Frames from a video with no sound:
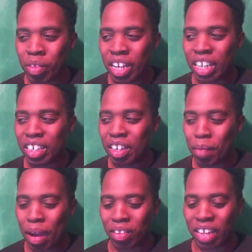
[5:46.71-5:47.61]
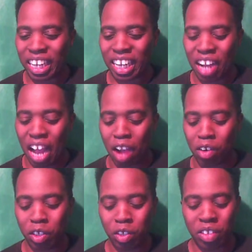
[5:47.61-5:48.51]
about like
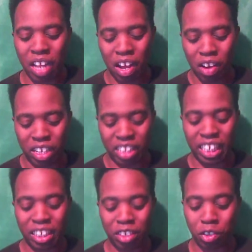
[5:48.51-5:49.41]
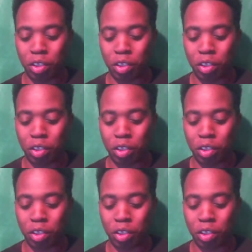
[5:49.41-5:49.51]
how collectors